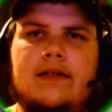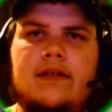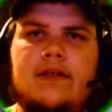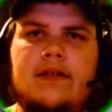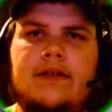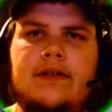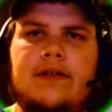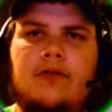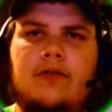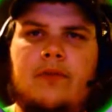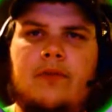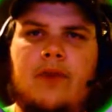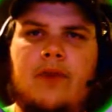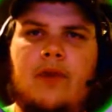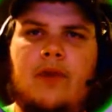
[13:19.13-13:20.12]
I think we're
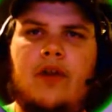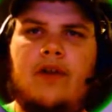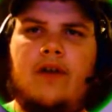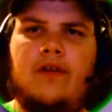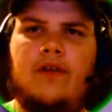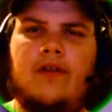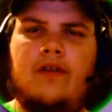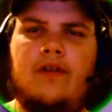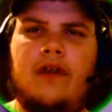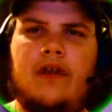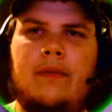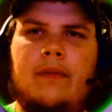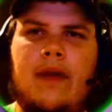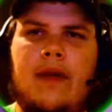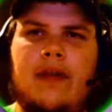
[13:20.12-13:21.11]
pretty well off with our
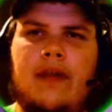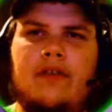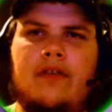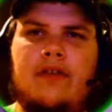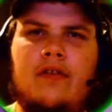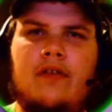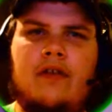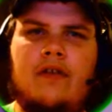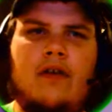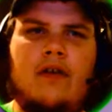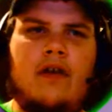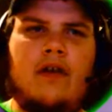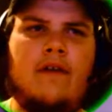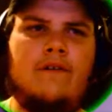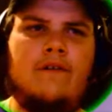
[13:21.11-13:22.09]
team as
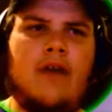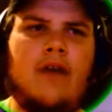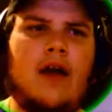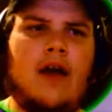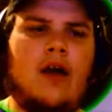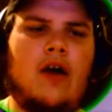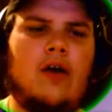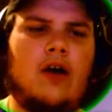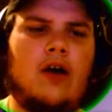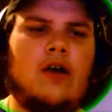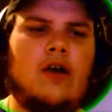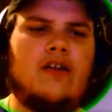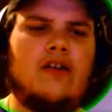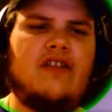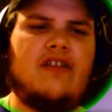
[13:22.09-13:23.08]
of our
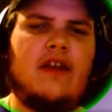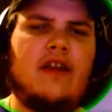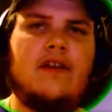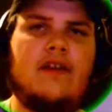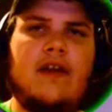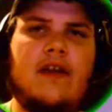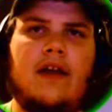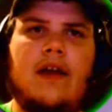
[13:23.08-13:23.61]
current standing.